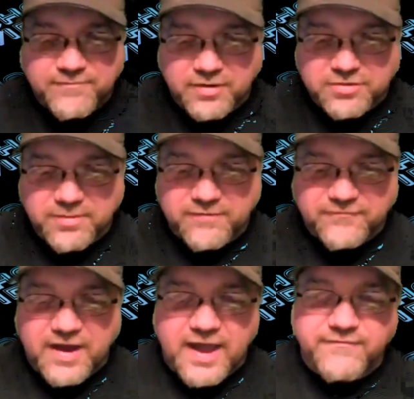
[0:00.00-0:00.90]
Meltem at
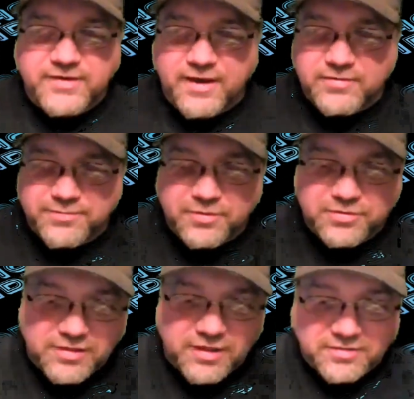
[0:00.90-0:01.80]
five, and now he's put
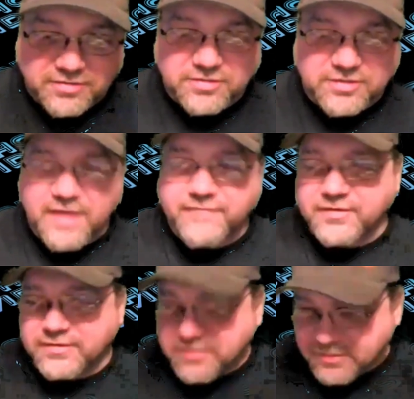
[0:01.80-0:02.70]
six and
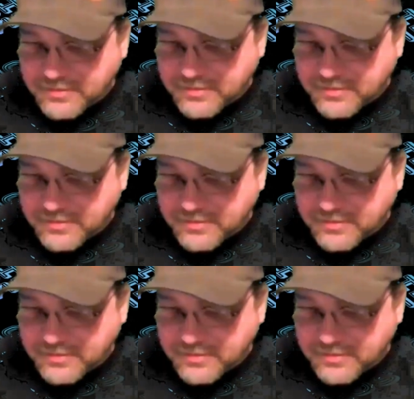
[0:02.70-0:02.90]
seven.